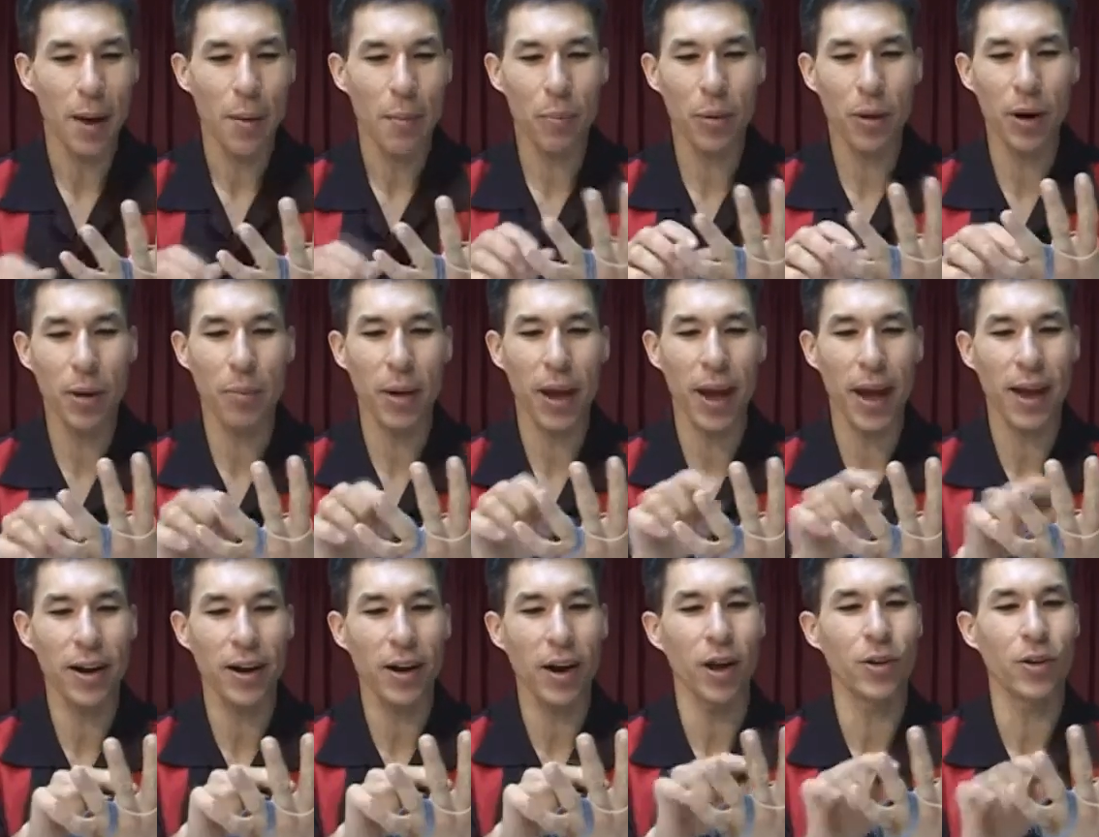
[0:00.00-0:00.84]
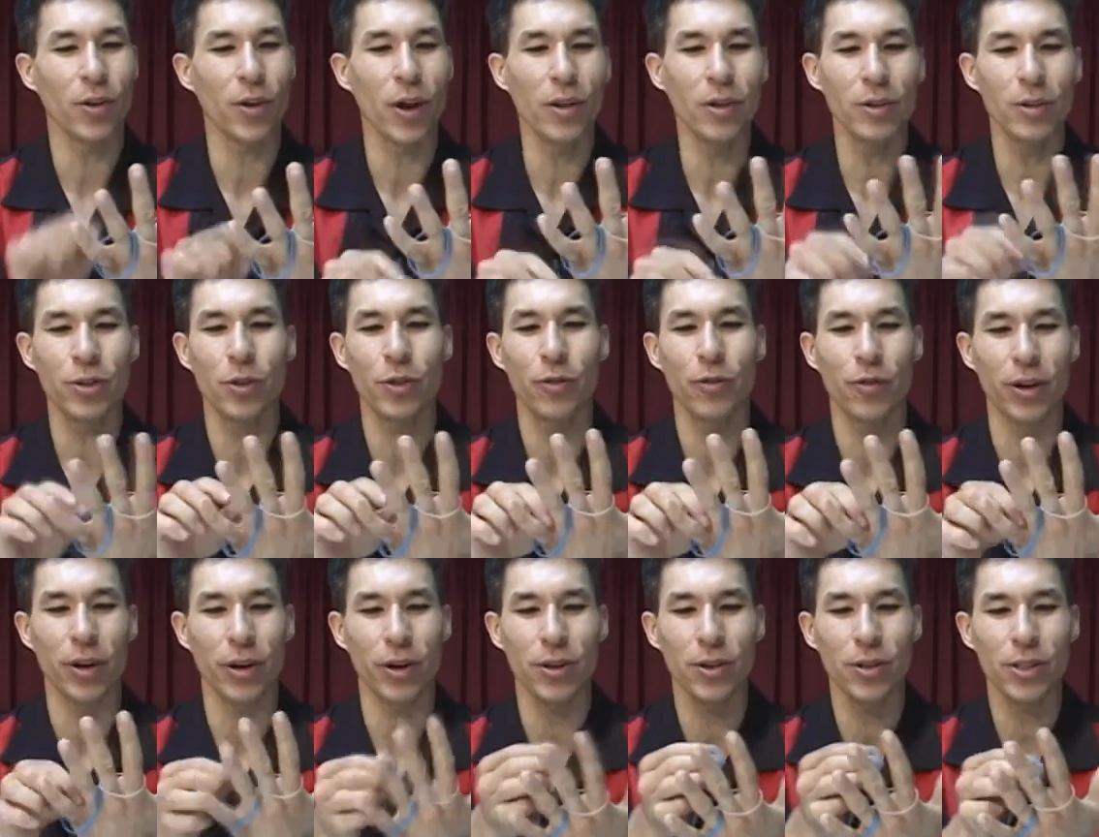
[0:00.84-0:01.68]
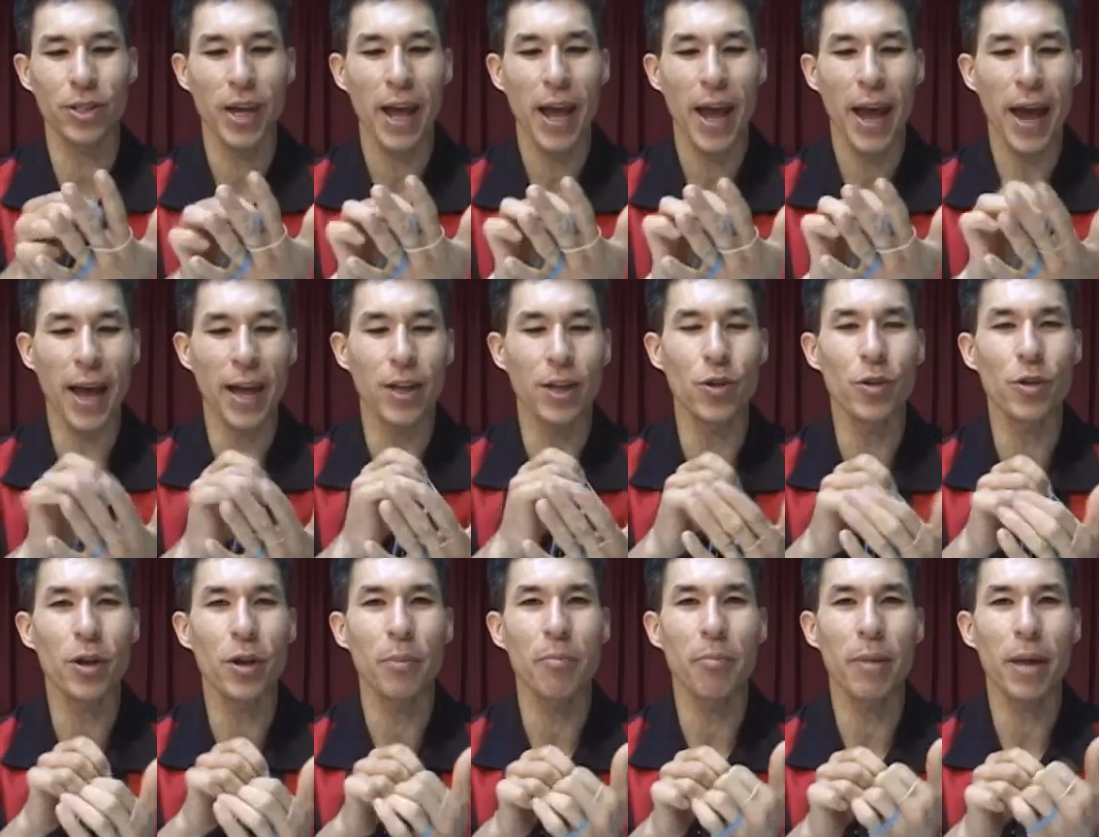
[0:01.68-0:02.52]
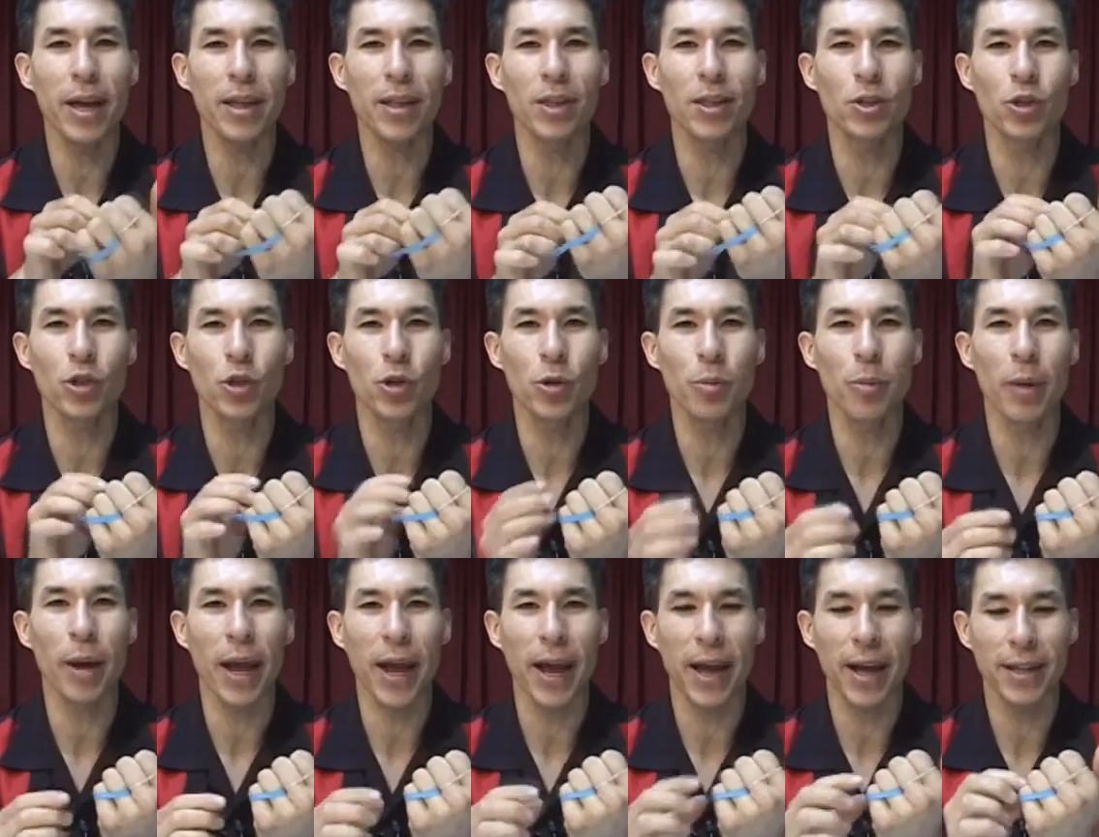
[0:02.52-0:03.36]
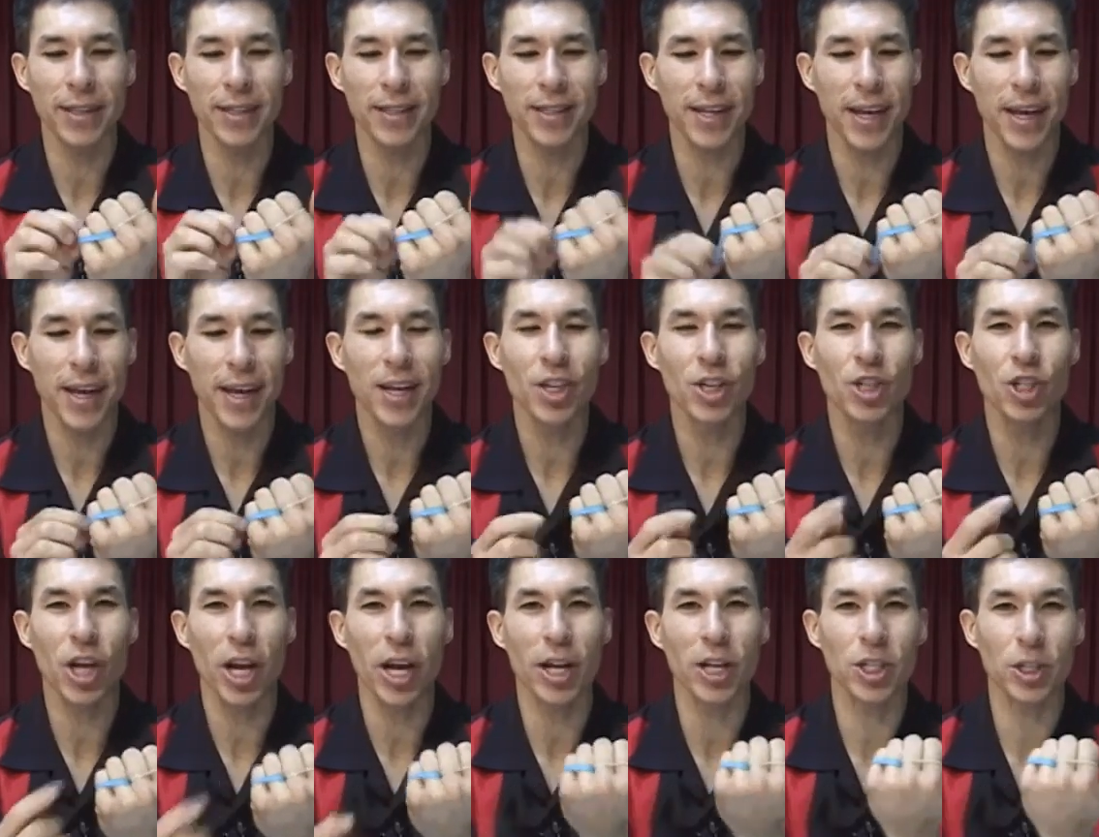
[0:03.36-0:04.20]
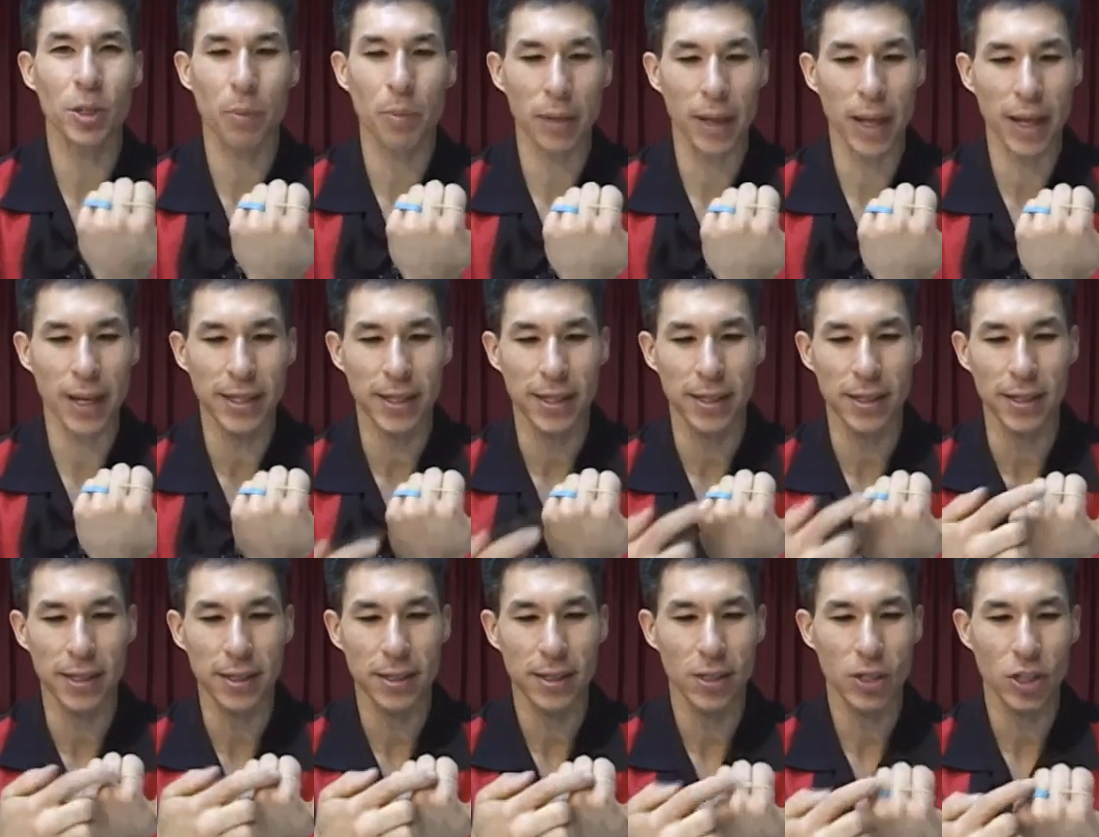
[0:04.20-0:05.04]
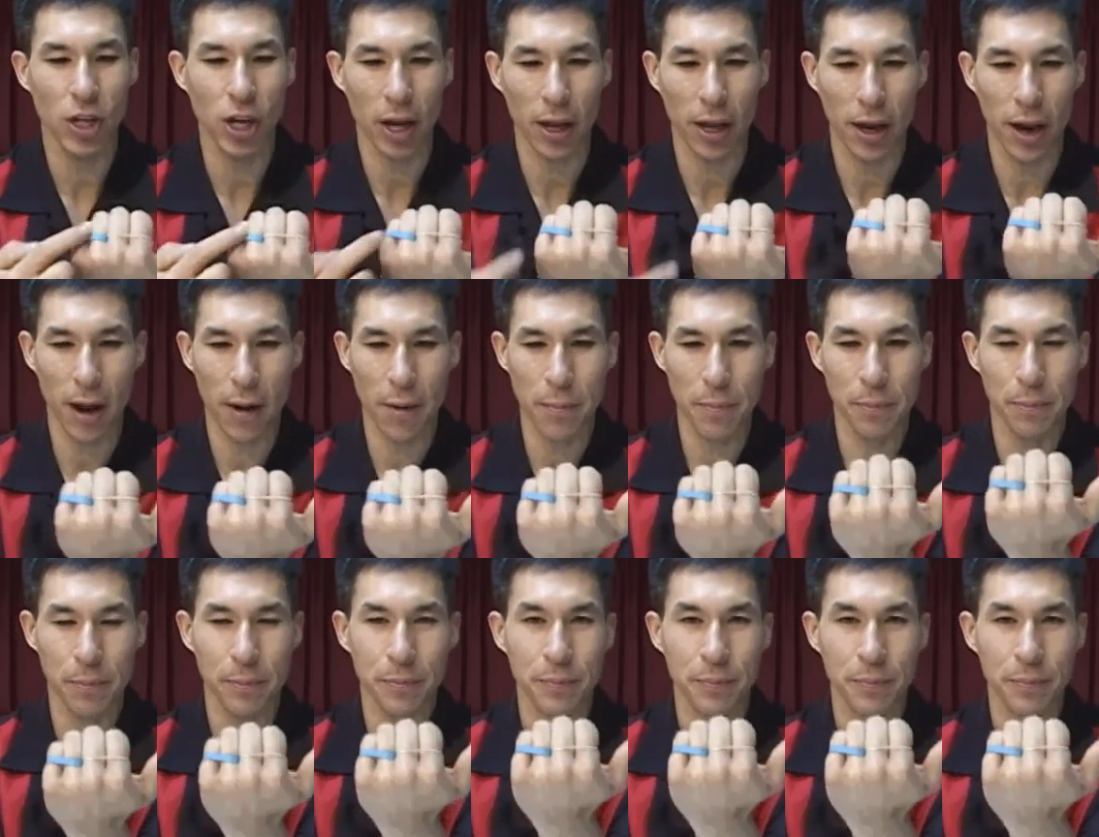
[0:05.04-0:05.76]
Put a band on your other 2 fingers and you can make the 2 bands change places. Check it out.